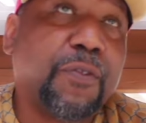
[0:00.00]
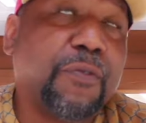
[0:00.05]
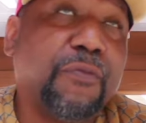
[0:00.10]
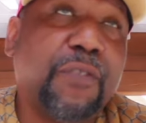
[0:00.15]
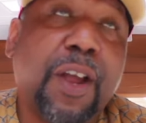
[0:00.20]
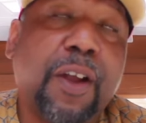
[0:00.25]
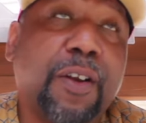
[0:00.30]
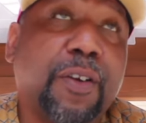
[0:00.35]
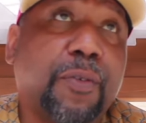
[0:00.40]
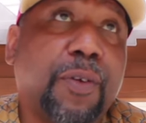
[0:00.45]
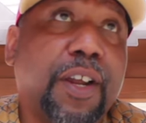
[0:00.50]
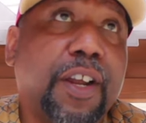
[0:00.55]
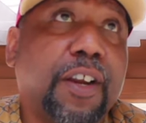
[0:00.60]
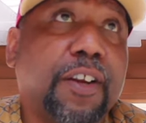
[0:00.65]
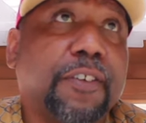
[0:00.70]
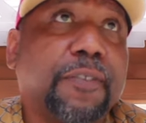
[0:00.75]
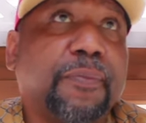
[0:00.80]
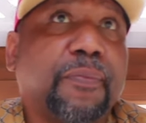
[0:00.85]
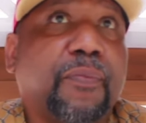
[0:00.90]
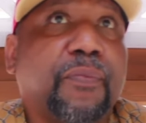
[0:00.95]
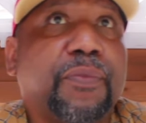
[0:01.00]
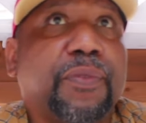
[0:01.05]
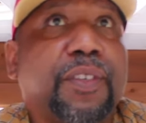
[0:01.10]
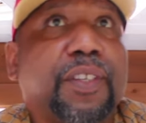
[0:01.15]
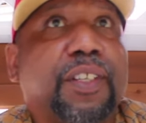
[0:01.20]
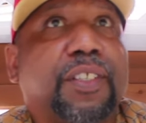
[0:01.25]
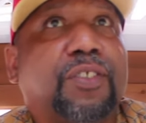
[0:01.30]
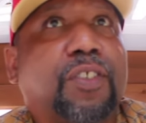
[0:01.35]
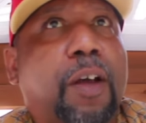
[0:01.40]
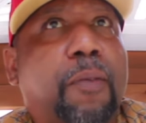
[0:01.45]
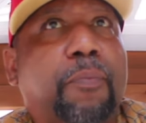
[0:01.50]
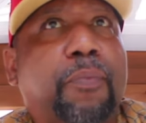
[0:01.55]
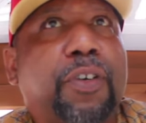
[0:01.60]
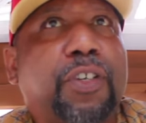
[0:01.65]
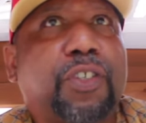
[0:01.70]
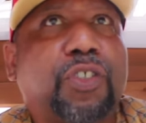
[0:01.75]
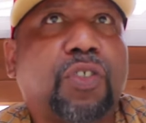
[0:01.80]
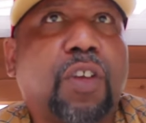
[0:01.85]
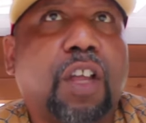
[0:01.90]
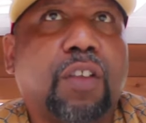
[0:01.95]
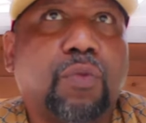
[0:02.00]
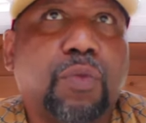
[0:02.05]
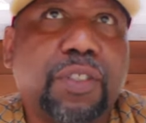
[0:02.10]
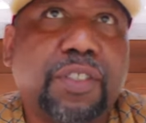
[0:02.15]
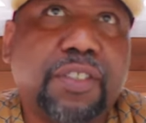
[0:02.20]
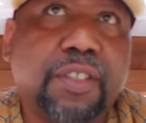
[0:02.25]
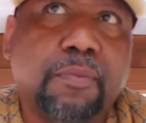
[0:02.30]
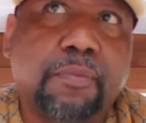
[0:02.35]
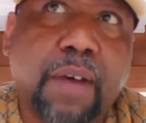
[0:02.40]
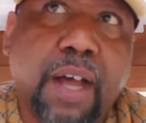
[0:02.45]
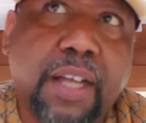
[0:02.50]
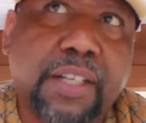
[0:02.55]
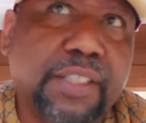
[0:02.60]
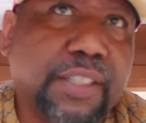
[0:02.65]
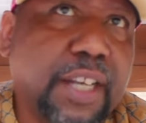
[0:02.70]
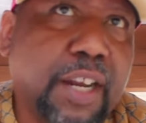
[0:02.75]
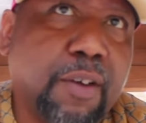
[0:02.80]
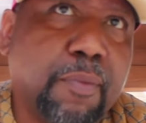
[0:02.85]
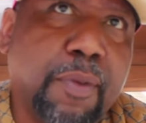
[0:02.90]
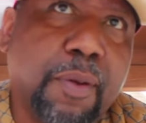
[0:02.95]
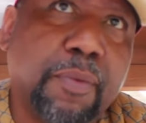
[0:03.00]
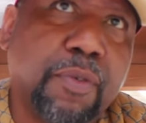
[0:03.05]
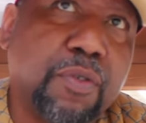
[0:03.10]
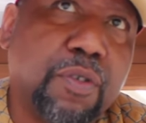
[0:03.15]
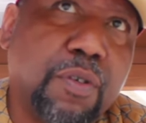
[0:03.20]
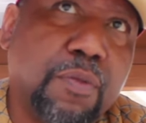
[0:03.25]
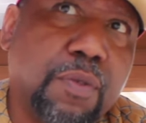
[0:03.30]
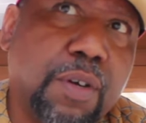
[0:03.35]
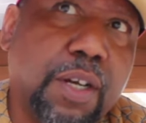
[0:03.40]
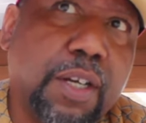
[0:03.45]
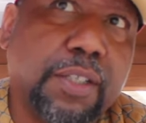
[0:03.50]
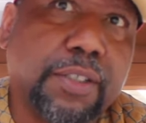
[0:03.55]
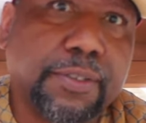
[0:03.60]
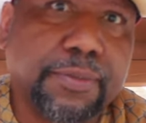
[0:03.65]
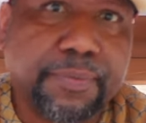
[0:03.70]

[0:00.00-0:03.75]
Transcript: Very rare. So I'm pretty sure I was with somebody, I just can't remember who it was.